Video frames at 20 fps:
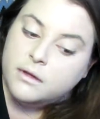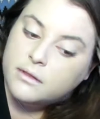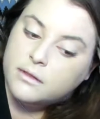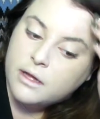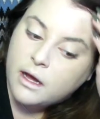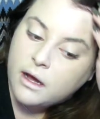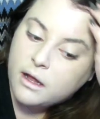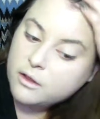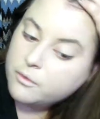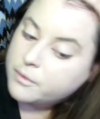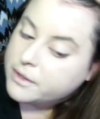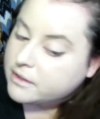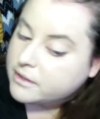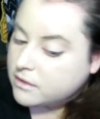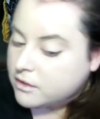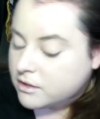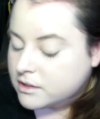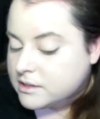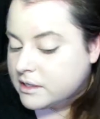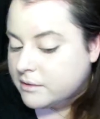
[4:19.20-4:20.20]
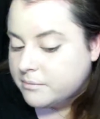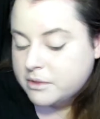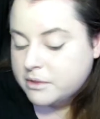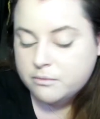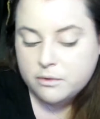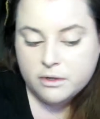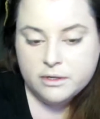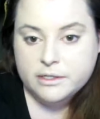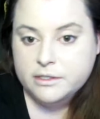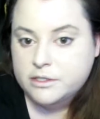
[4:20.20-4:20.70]
the Halloween looks I've been
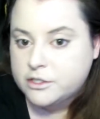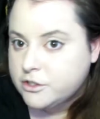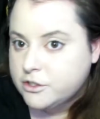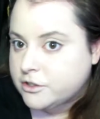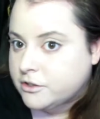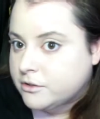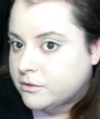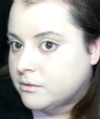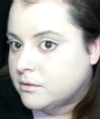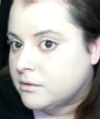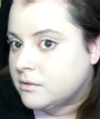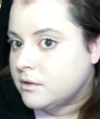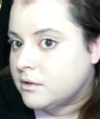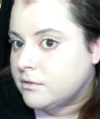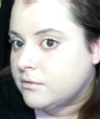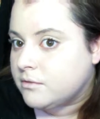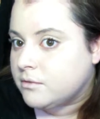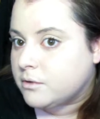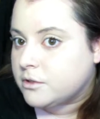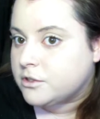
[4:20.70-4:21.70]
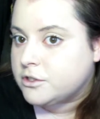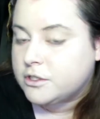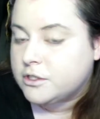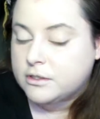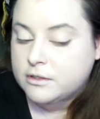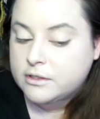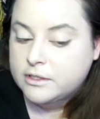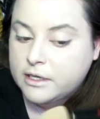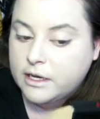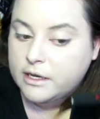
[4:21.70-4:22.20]
wanting to do.
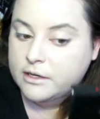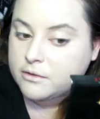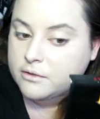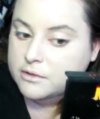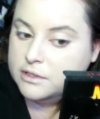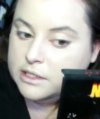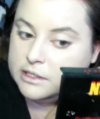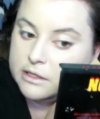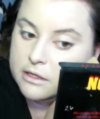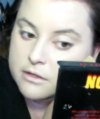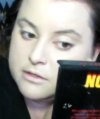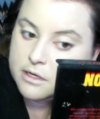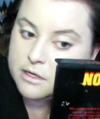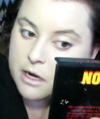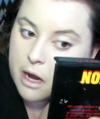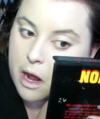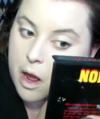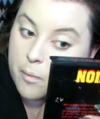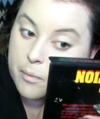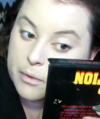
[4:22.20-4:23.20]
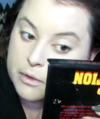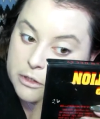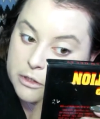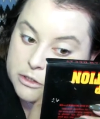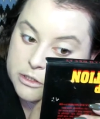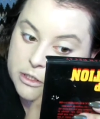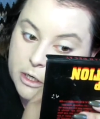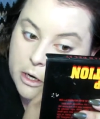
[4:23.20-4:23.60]
Unfortunately, I don't think that's gonna happen this